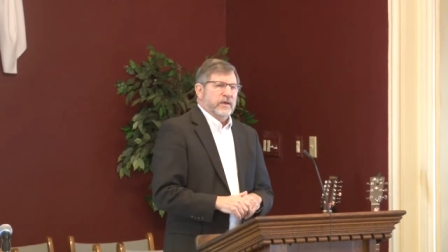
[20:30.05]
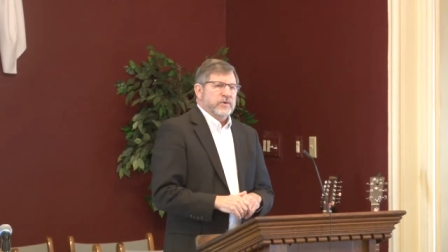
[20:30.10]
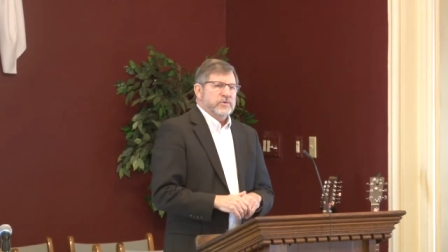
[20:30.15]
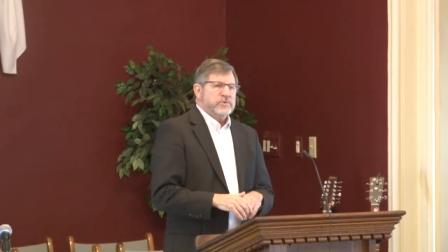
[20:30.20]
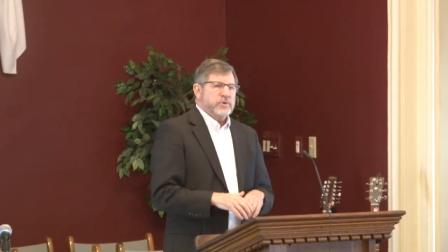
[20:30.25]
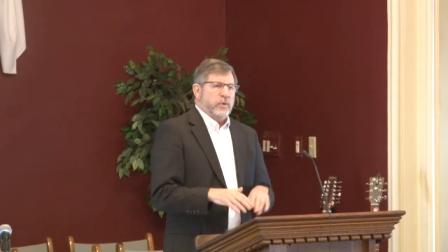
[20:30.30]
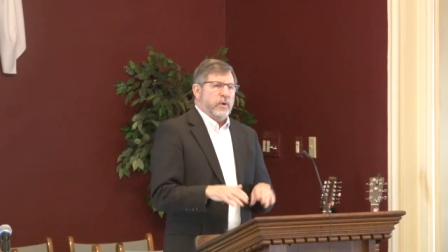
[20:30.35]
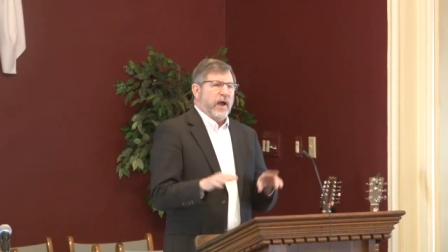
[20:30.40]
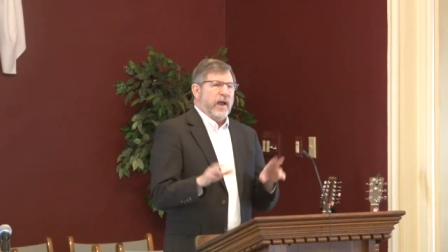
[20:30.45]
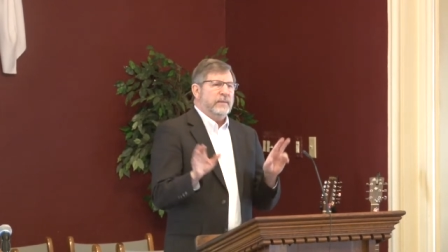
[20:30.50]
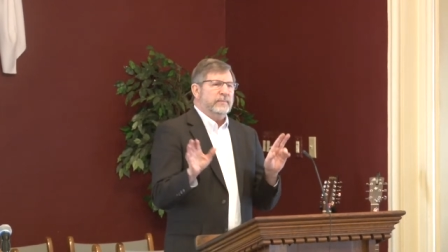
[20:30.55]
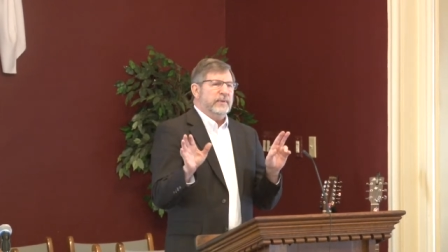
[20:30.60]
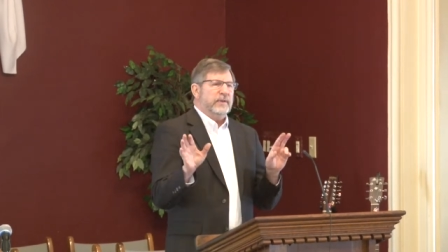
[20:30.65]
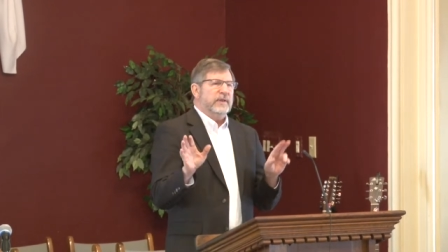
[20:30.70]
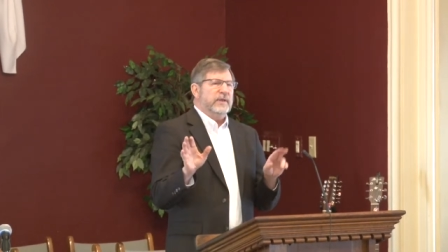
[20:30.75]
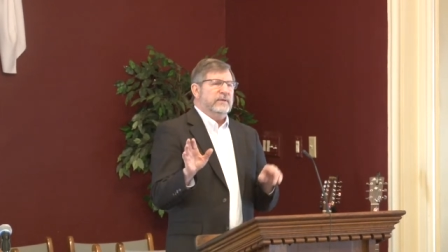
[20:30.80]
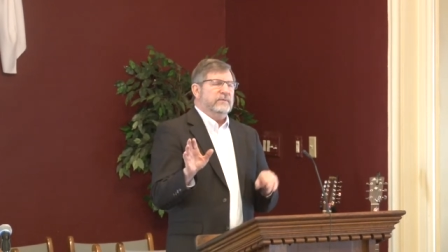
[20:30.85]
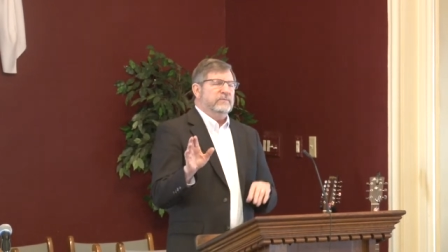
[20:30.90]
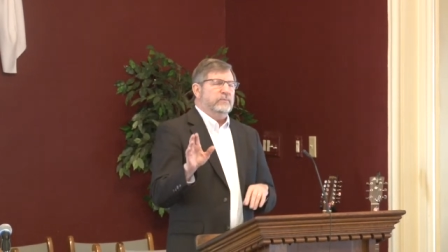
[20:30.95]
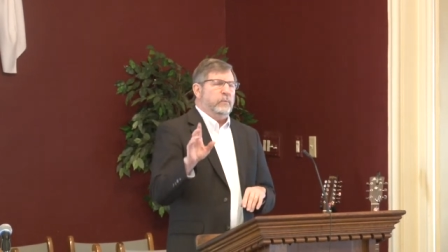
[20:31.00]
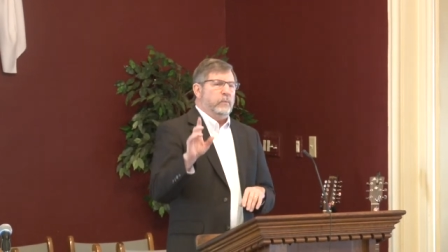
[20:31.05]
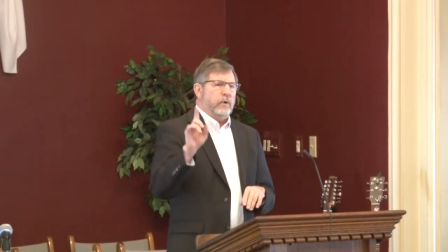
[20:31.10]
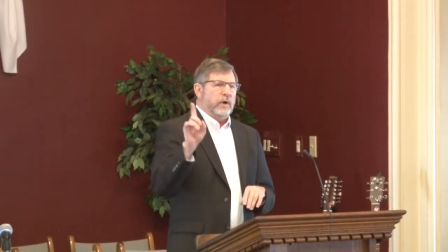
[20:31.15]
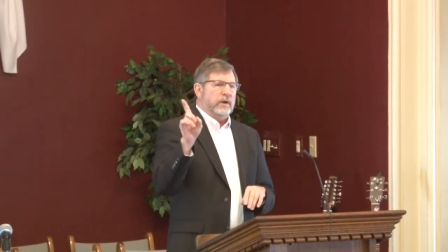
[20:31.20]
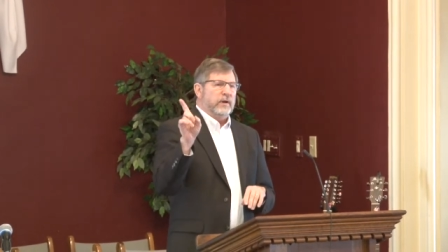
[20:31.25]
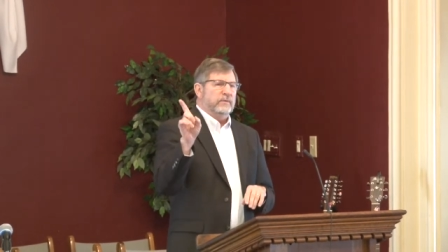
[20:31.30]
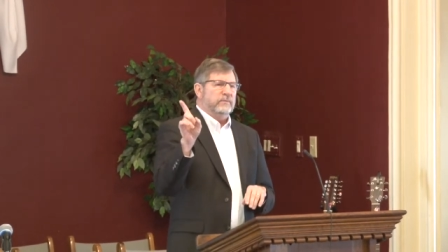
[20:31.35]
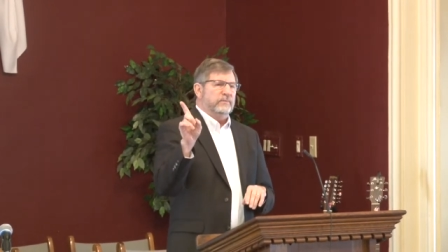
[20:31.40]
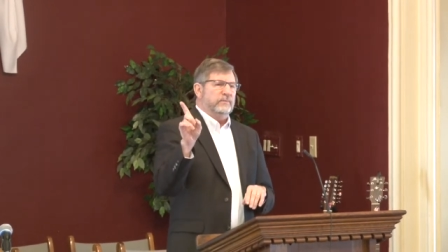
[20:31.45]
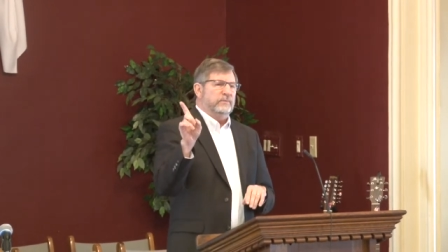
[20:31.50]
So I believe
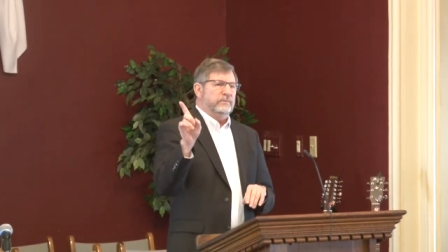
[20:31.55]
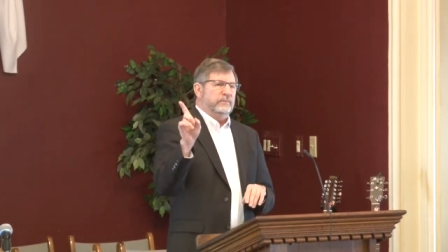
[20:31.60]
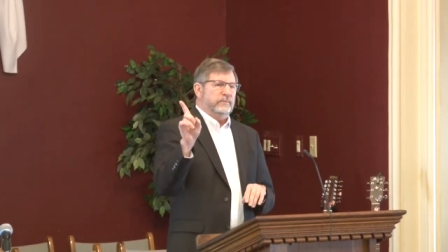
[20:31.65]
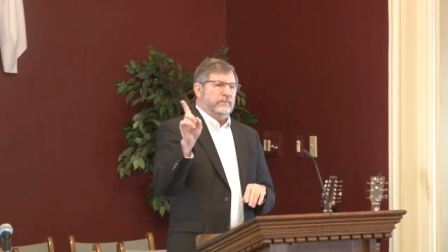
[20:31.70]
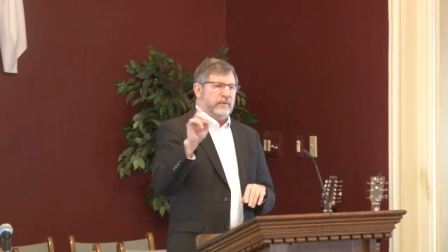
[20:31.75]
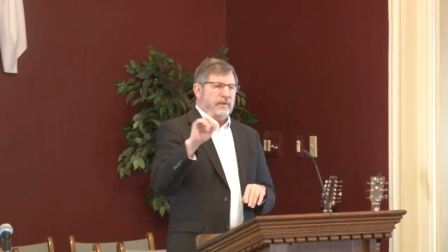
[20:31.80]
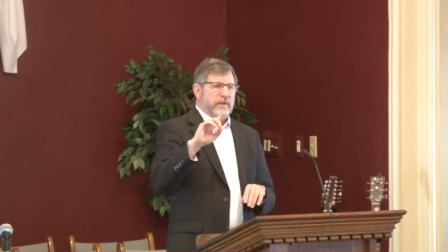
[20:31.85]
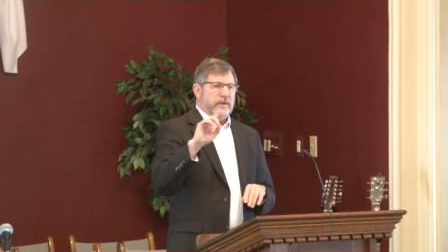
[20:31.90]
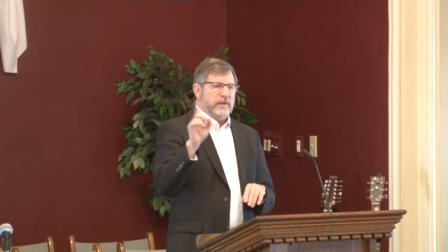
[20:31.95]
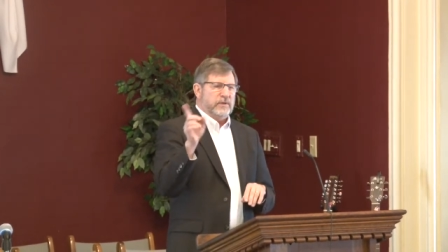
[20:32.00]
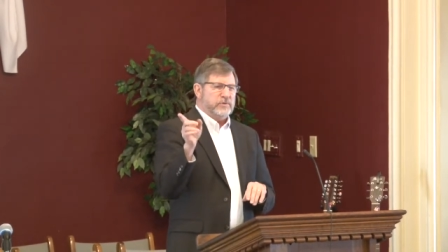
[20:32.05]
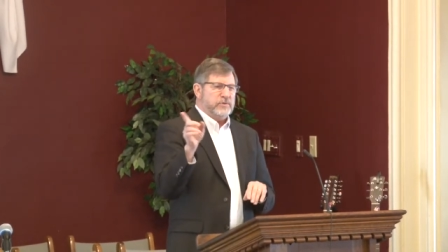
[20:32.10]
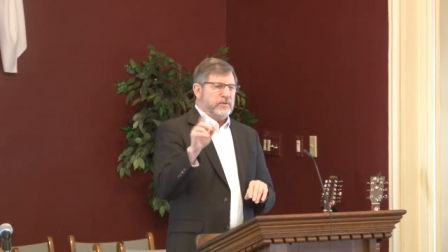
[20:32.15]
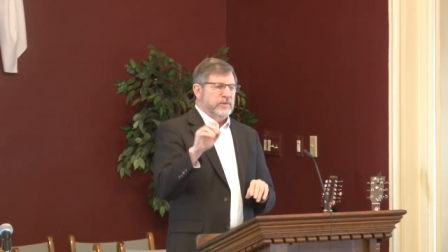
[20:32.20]
one of each